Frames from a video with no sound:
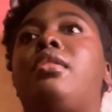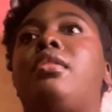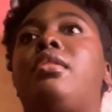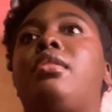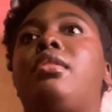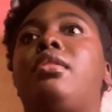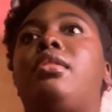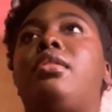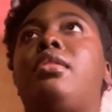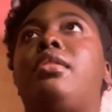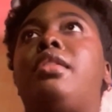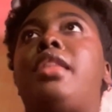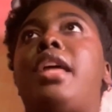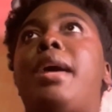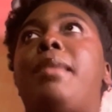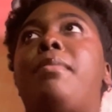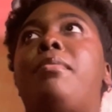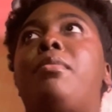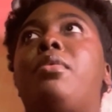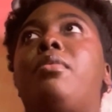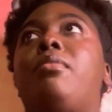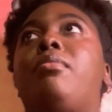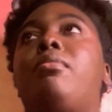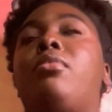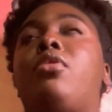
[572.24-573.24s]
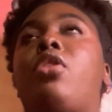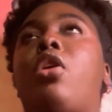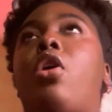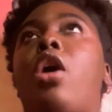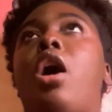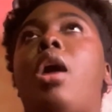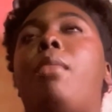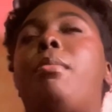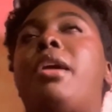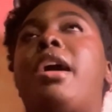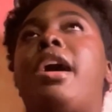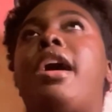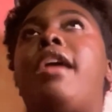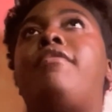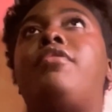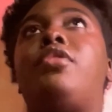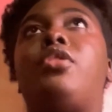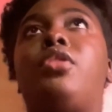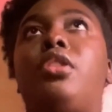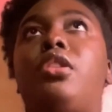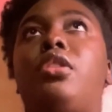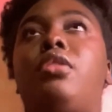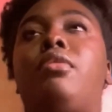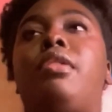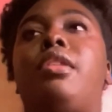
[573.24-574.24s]
them coming after
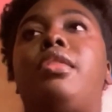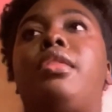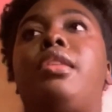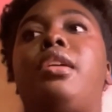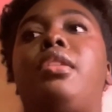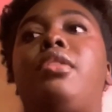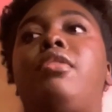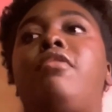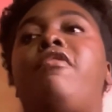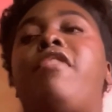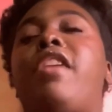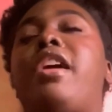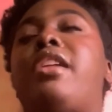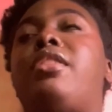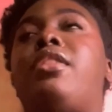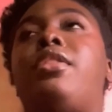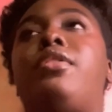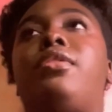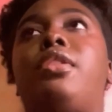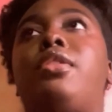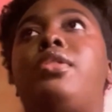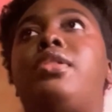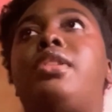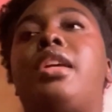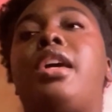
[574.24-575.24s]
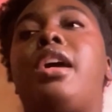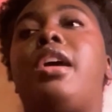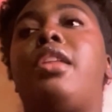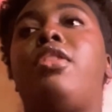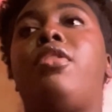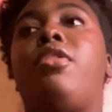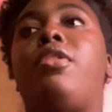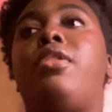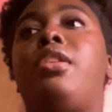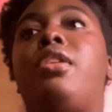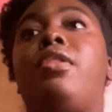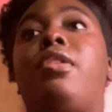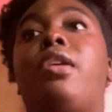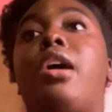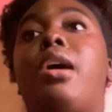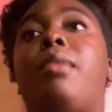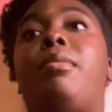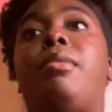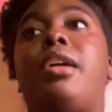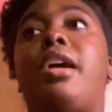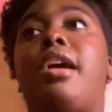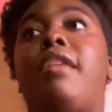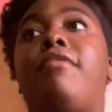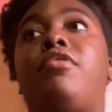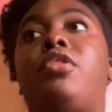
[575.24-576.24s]
you and then you find out they're together, or they're
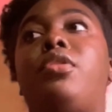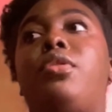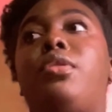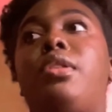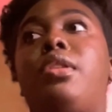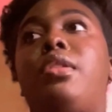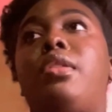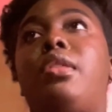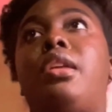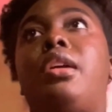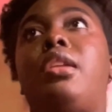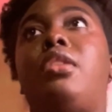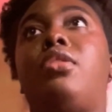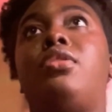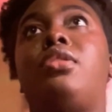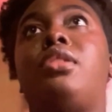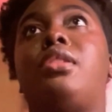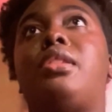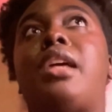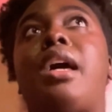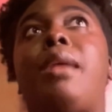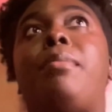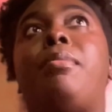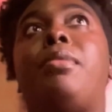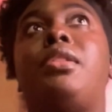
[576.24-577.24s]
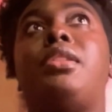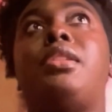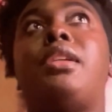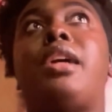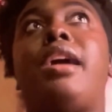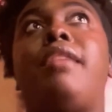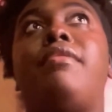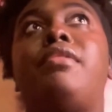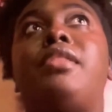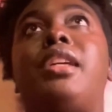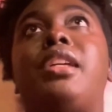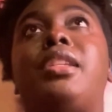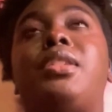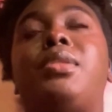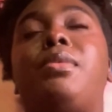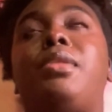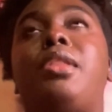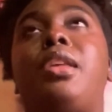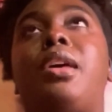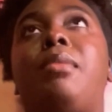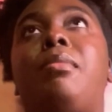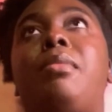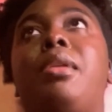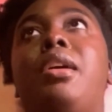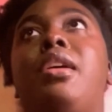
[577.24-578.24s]
coming after you and then you just happen to have sex with
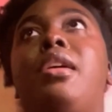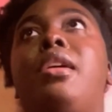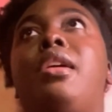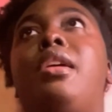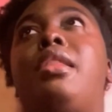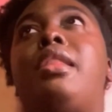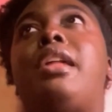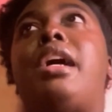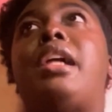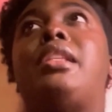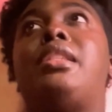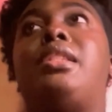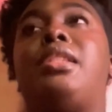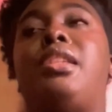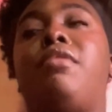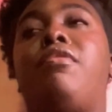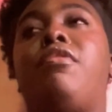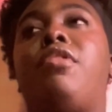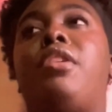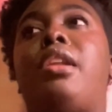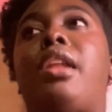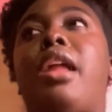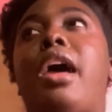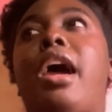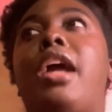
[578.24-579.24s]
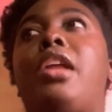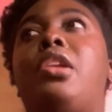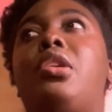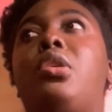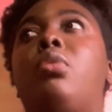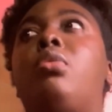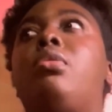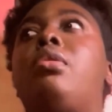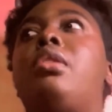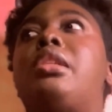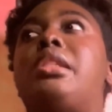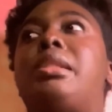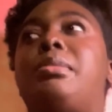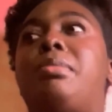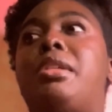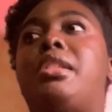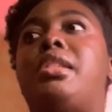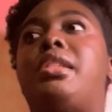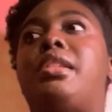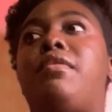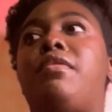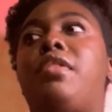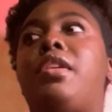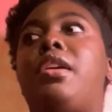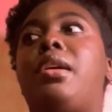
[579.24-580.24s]
them. That's different. I know a
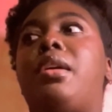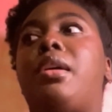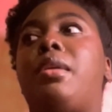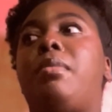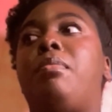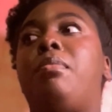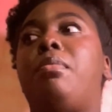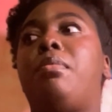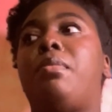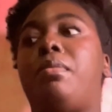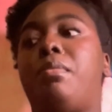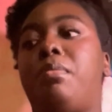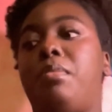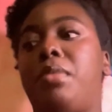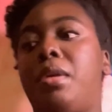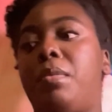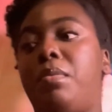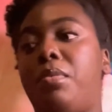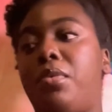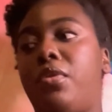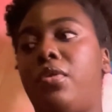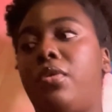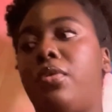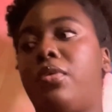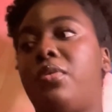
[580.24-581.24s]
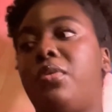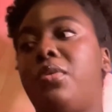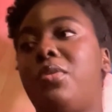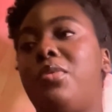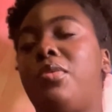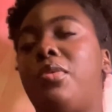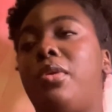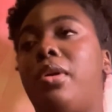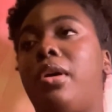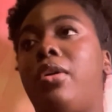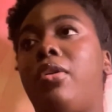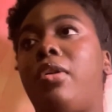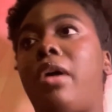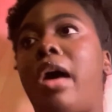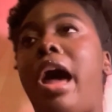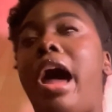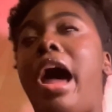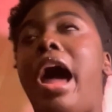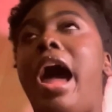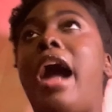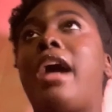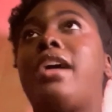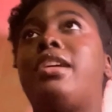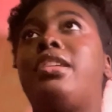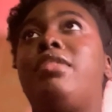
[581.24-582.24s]
specific people who will
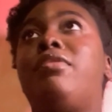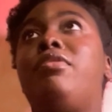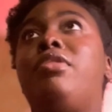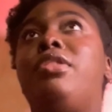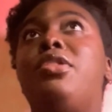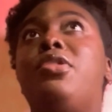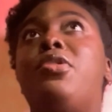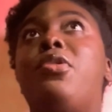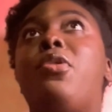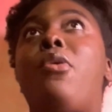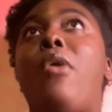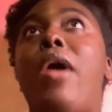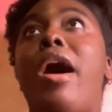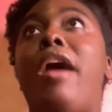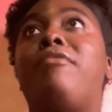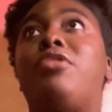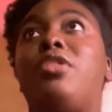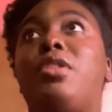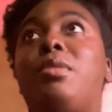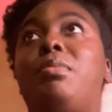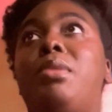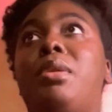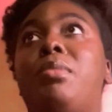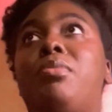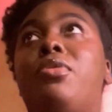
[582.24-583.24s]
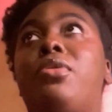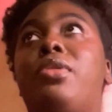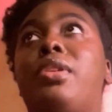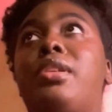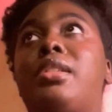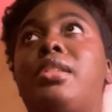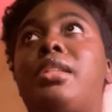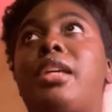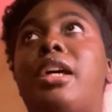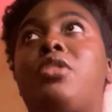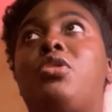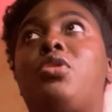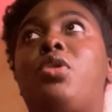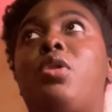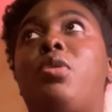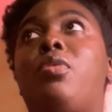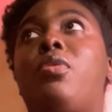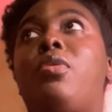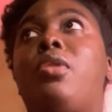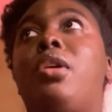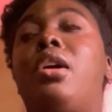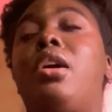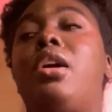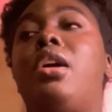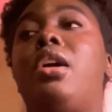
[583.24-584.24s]
actively go after people
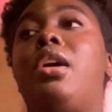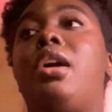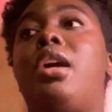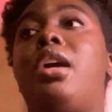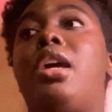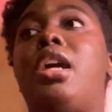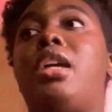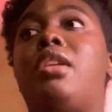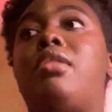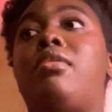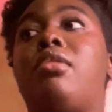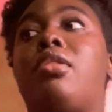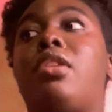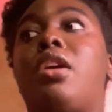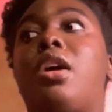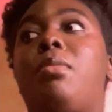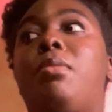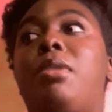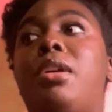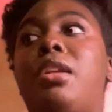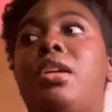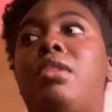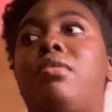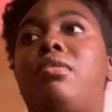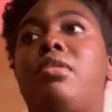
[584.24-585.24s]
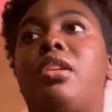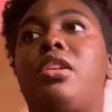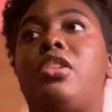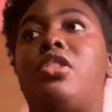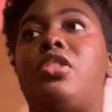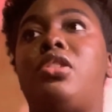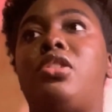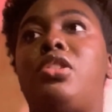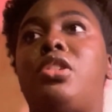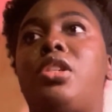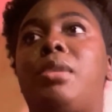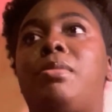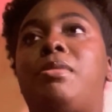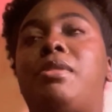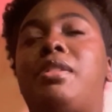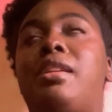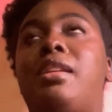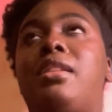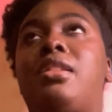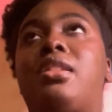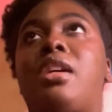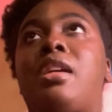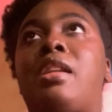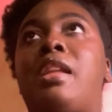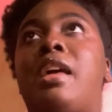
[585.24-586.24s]
in committed relationships.
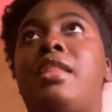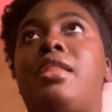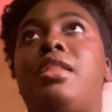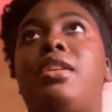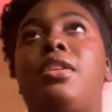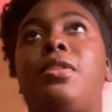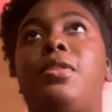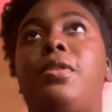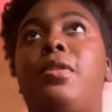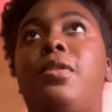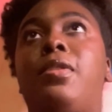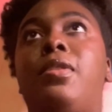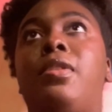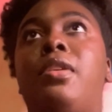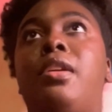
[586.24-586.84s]
It's unethical.